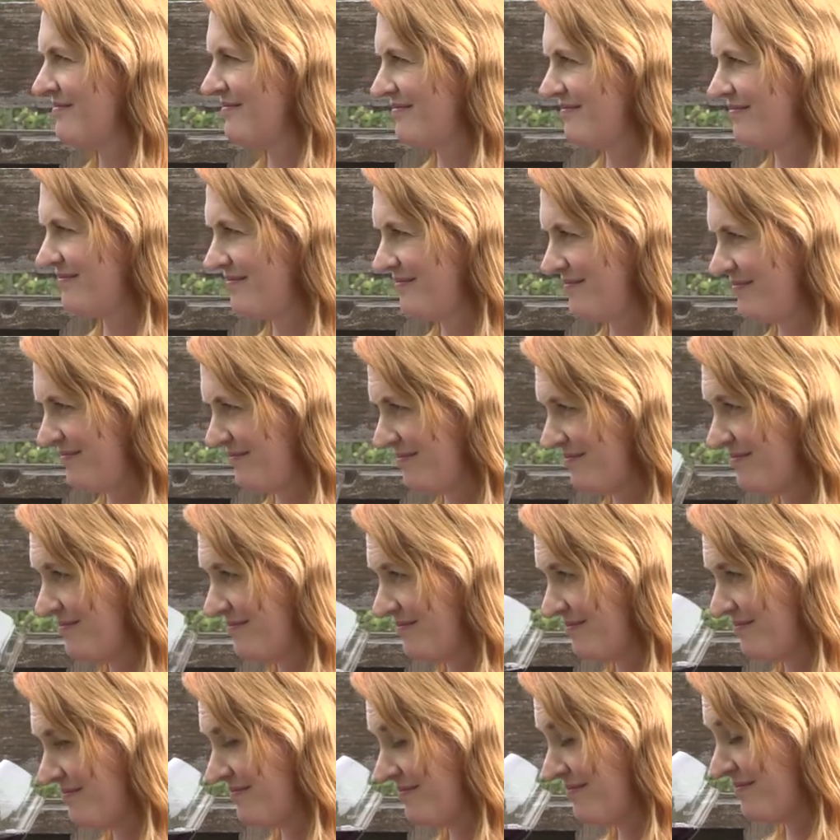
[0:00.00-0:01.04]

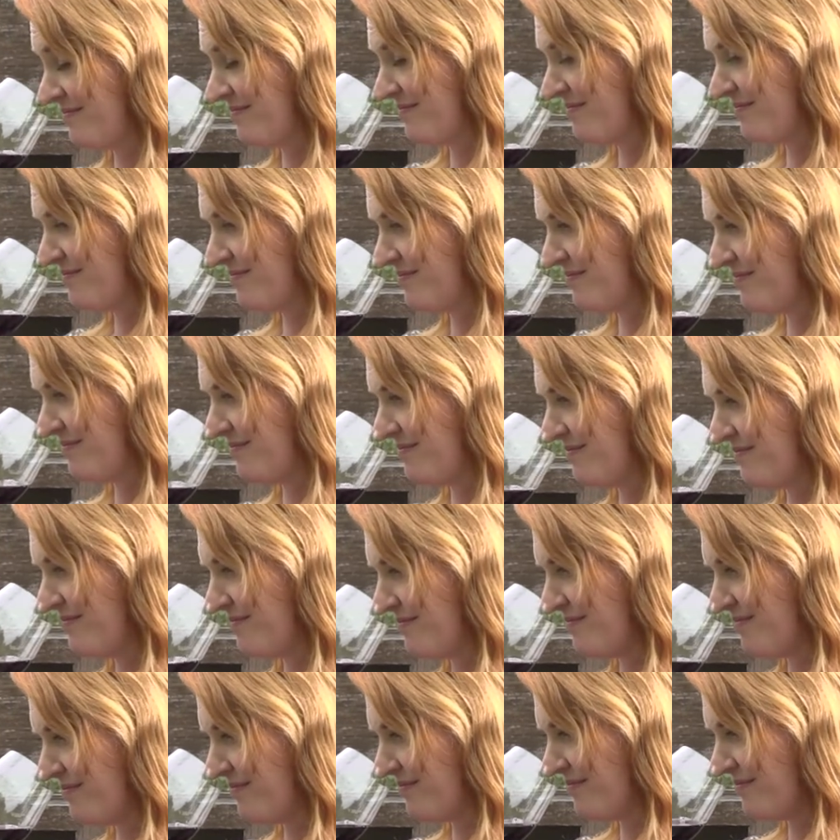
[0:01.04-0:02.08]

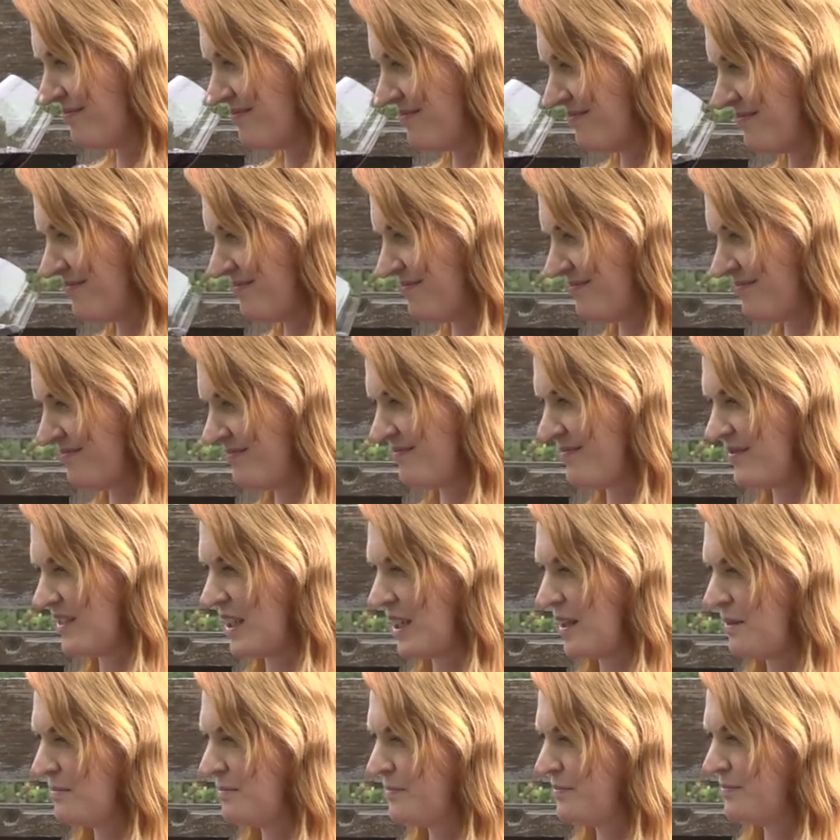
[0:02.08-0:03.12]

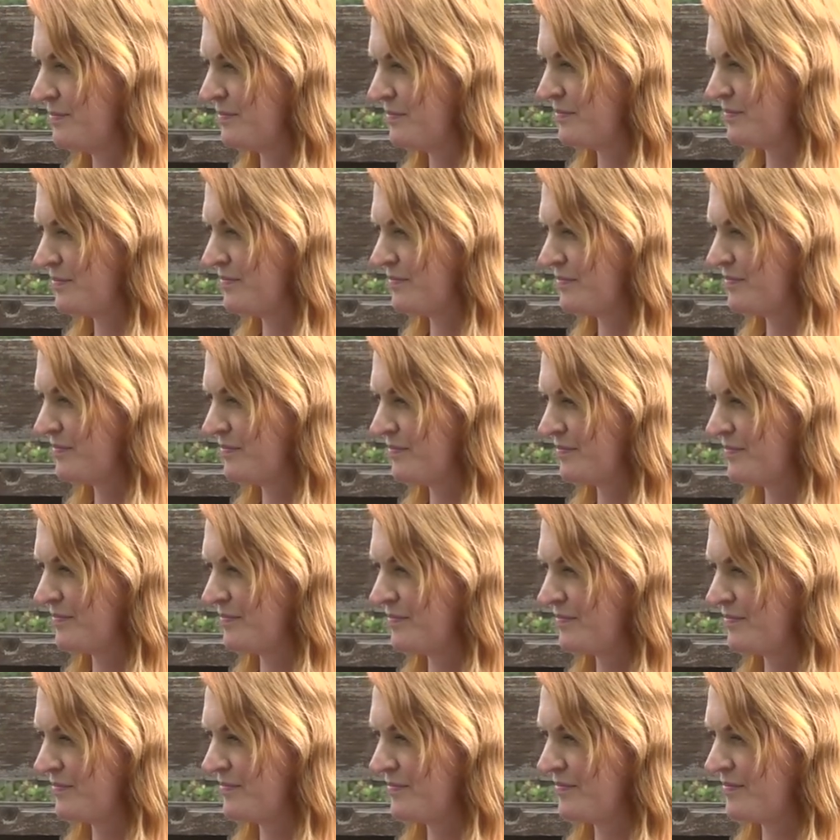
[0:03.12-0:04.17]

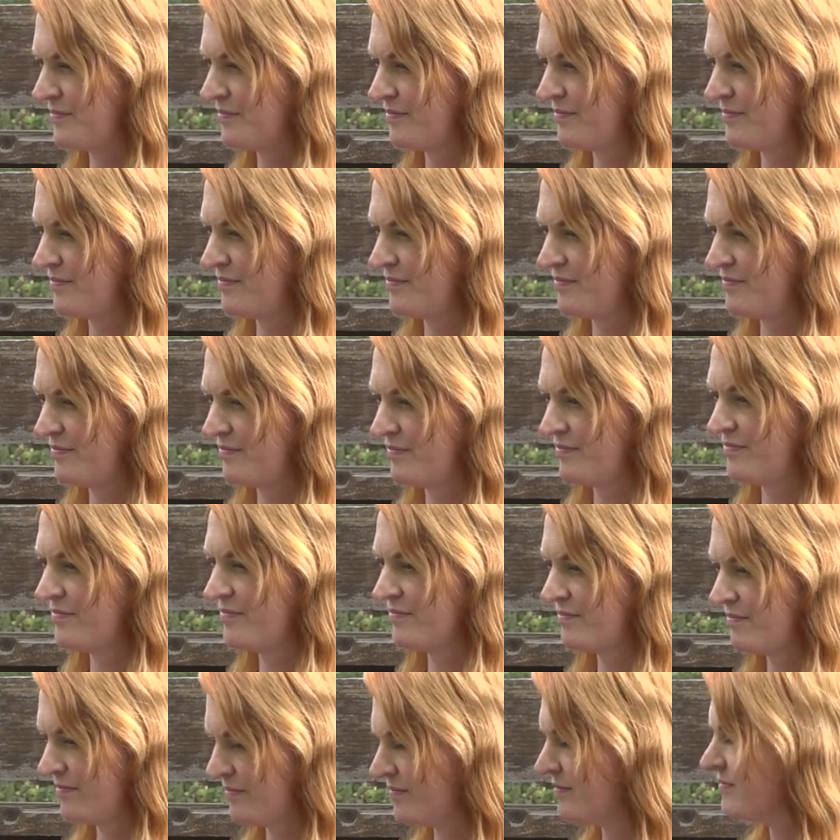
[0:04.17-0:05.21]

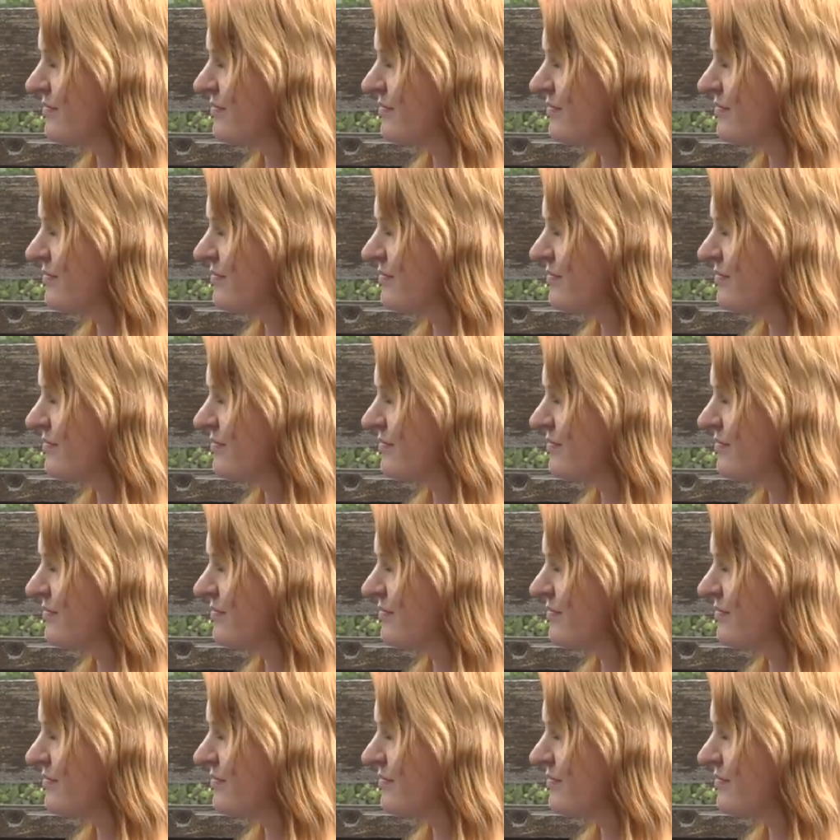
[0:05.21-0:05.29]
No words are spoken by the person on screen.